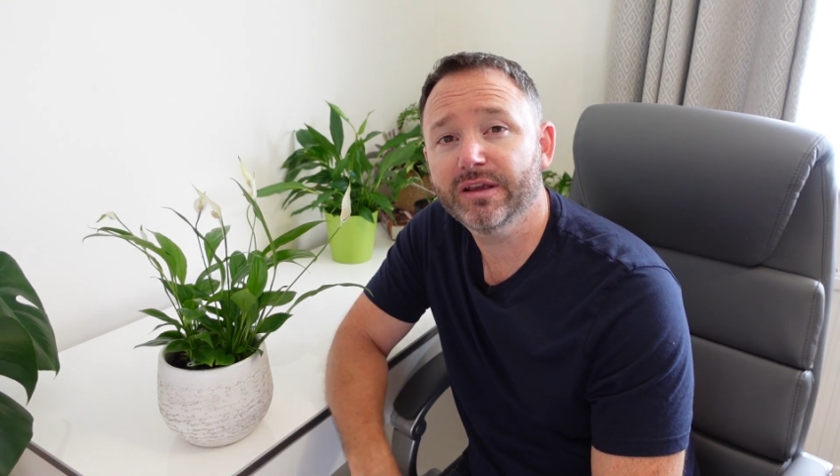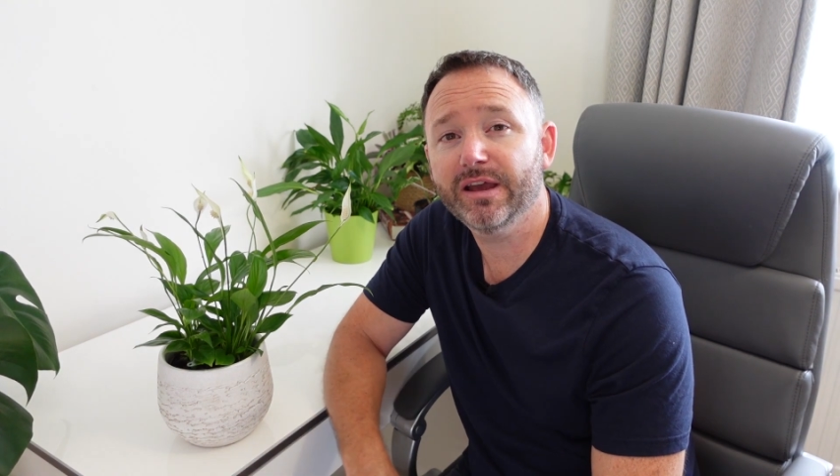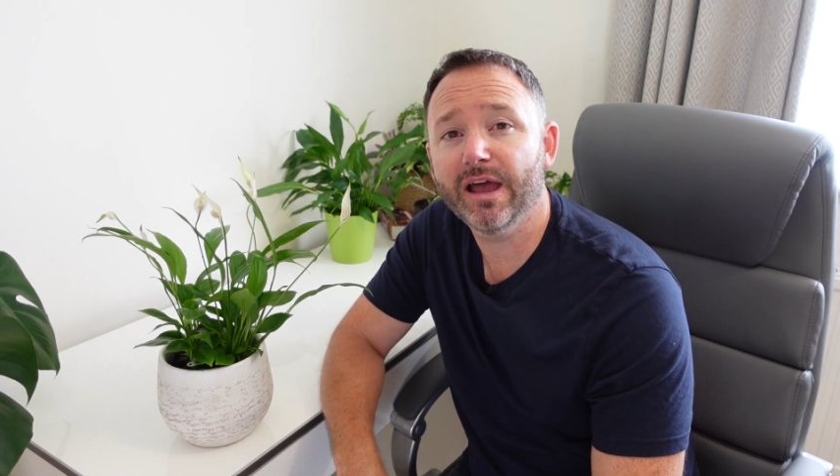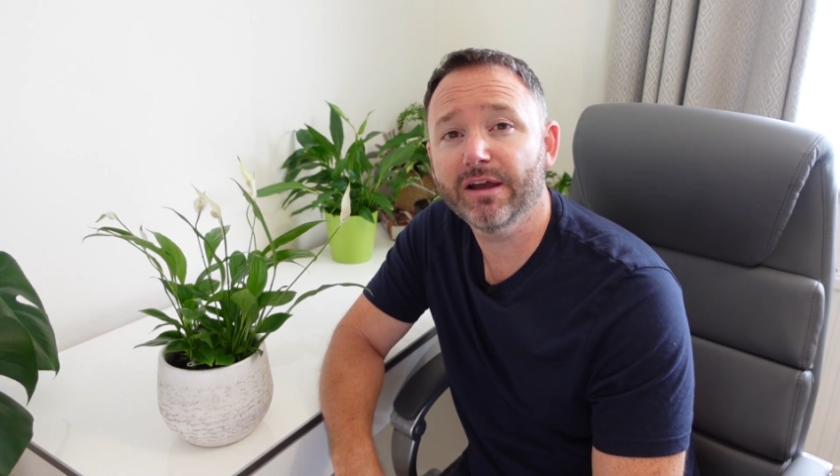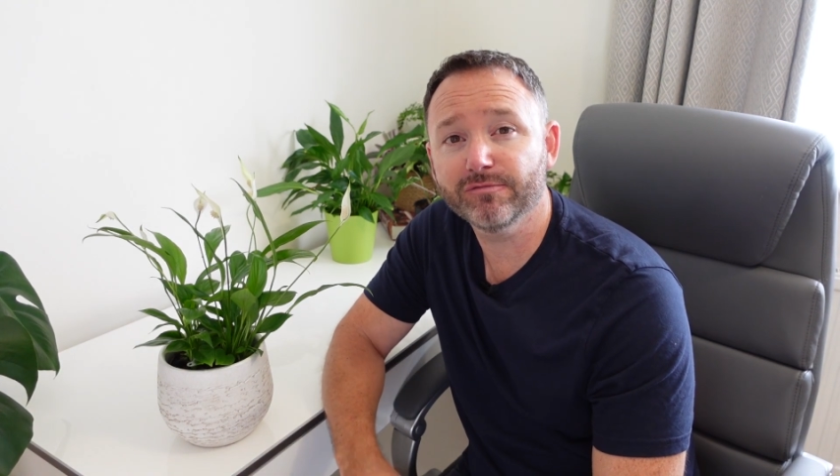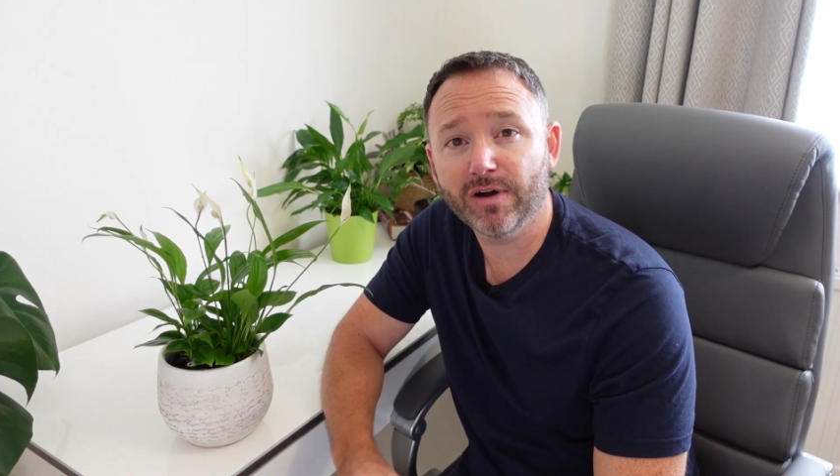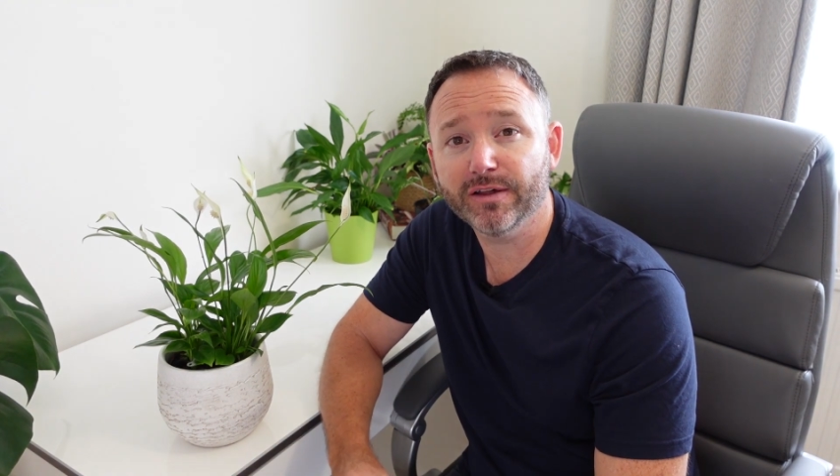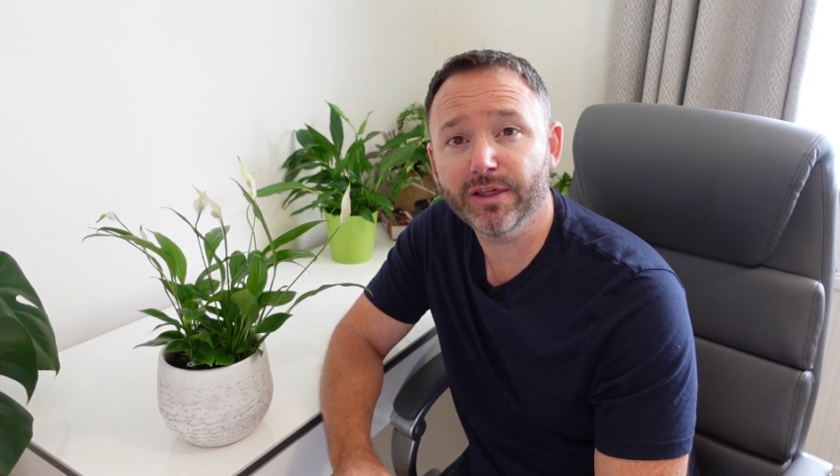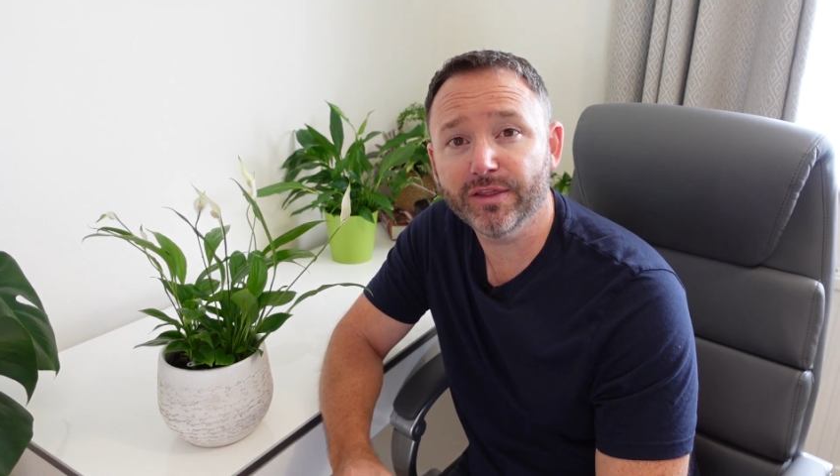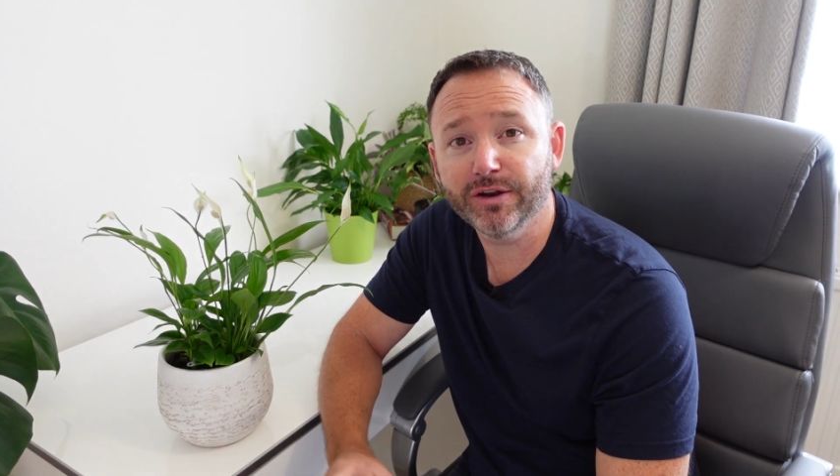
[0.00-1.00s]

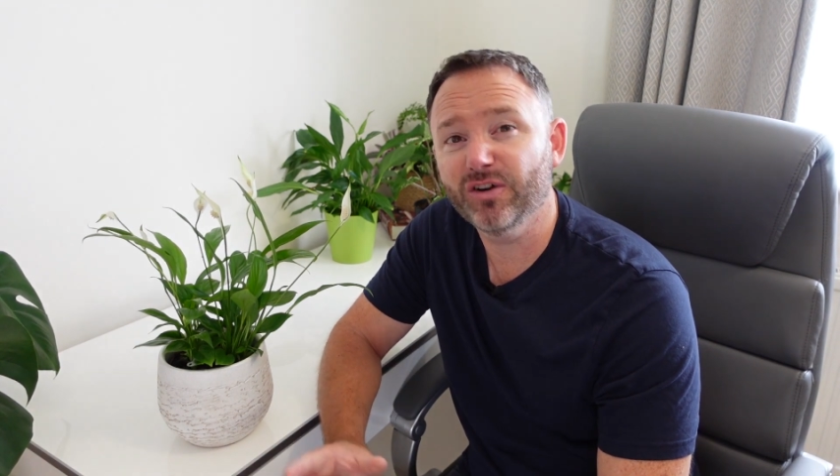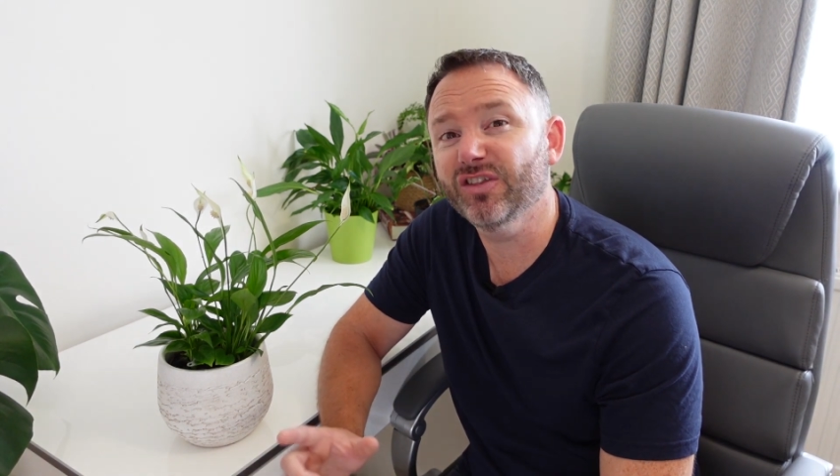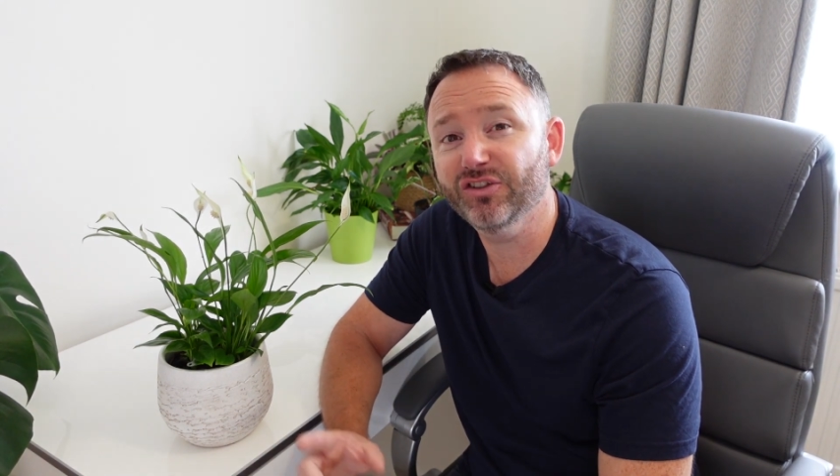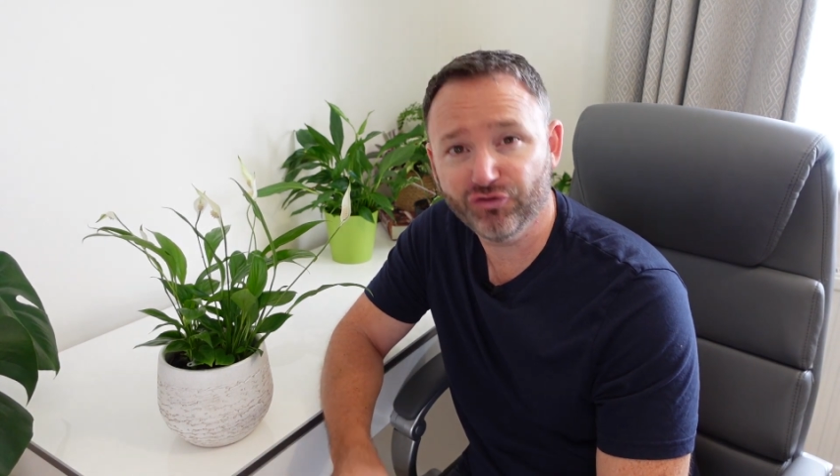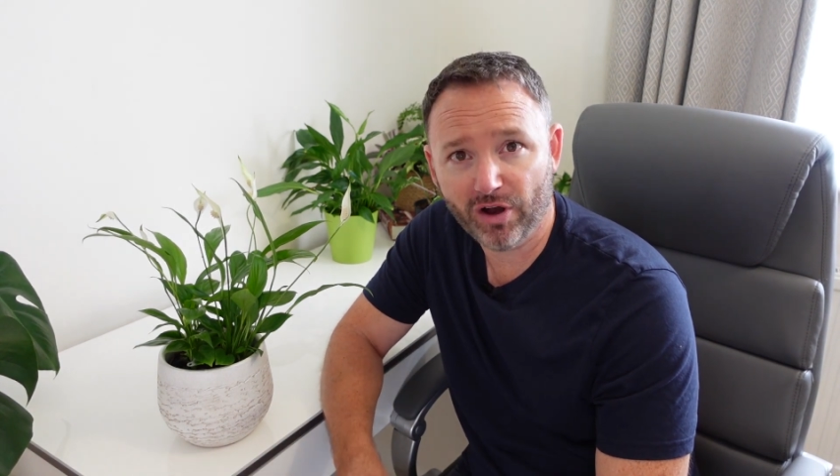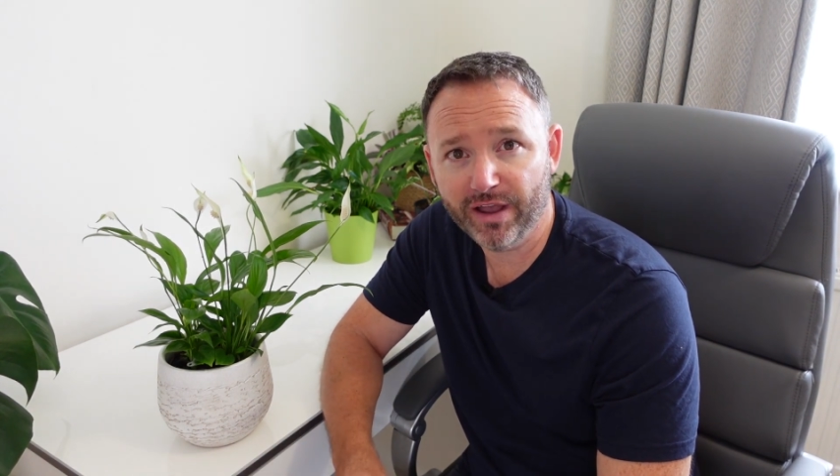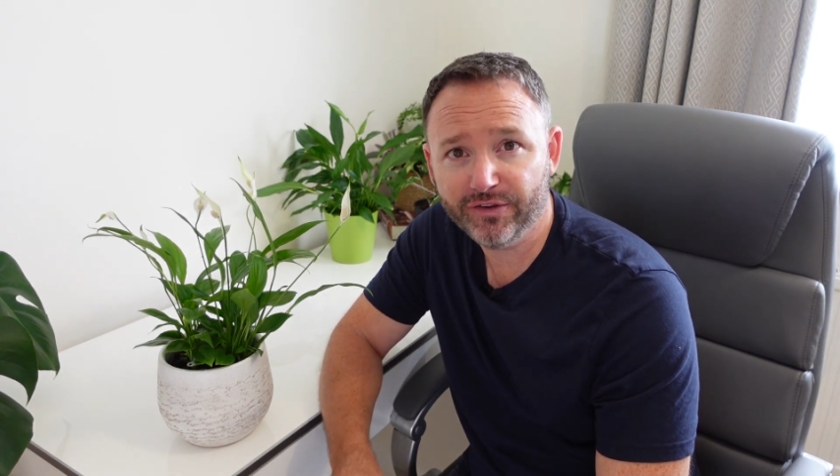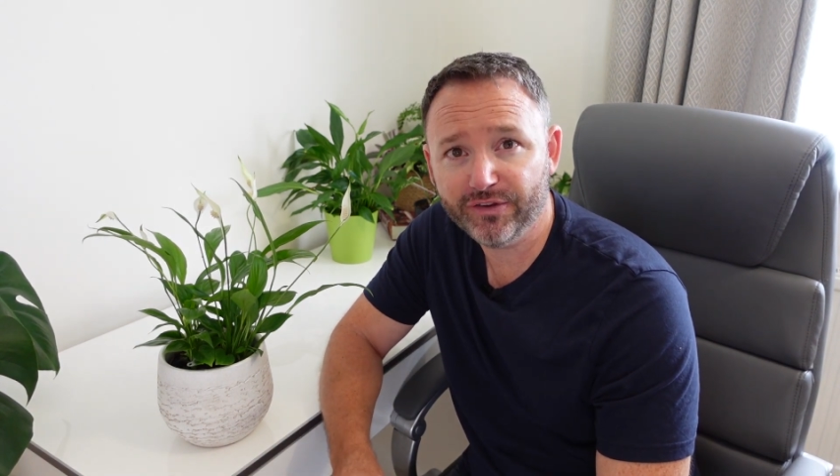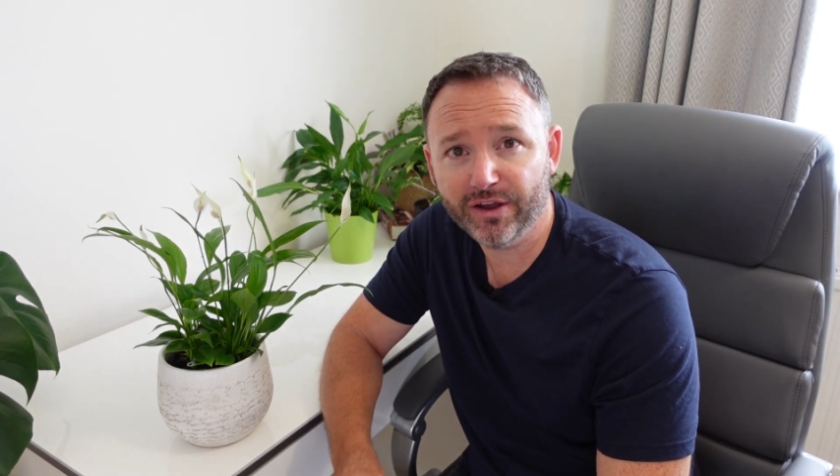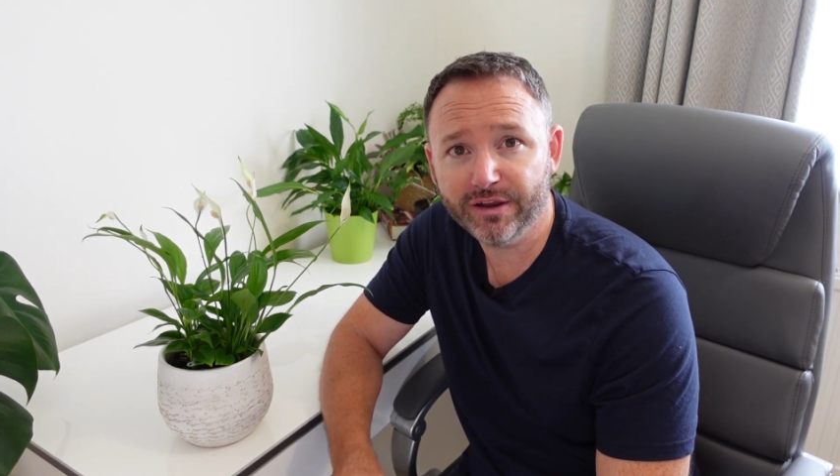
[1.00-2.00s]
rather than on the drier
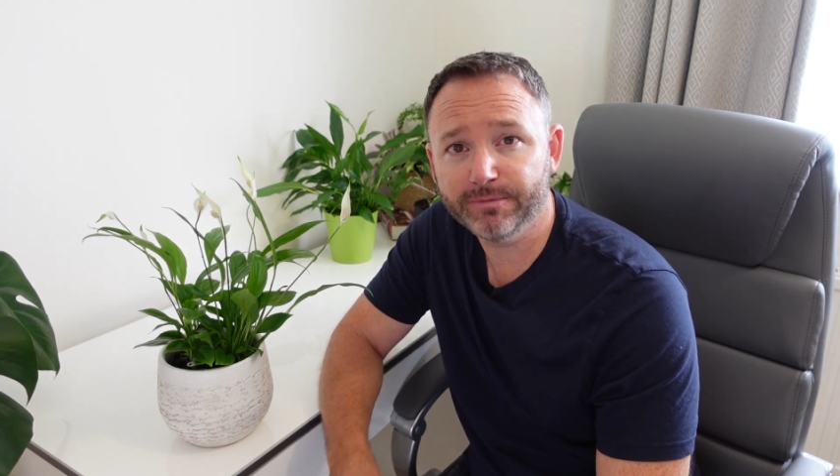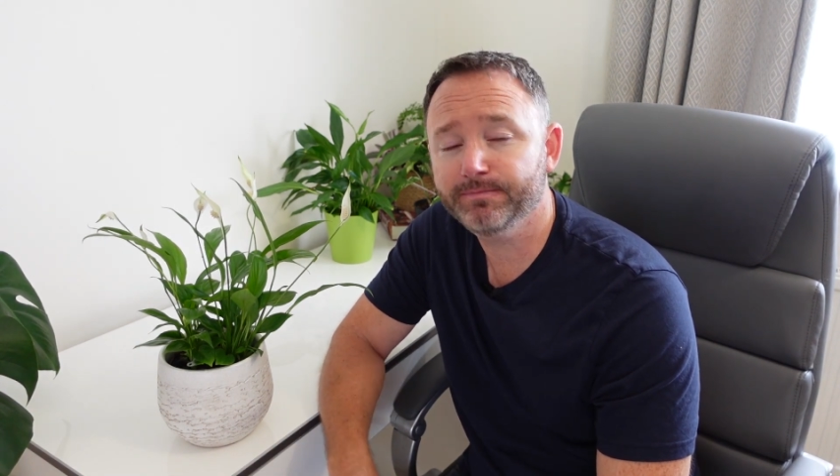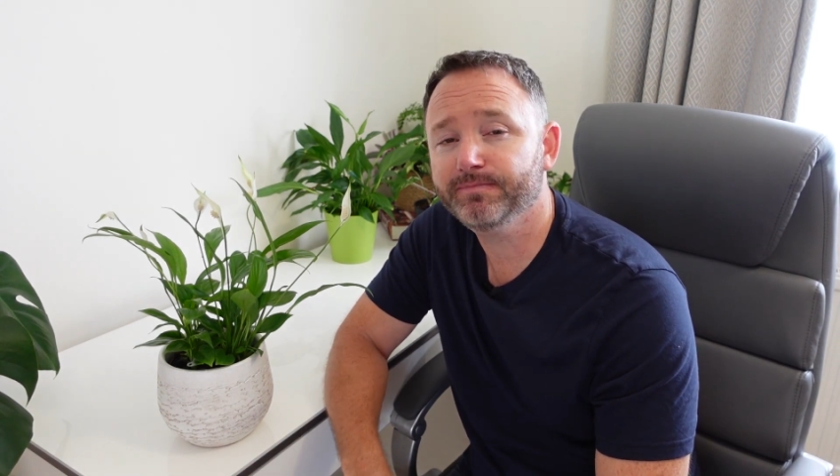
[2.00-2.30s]
side.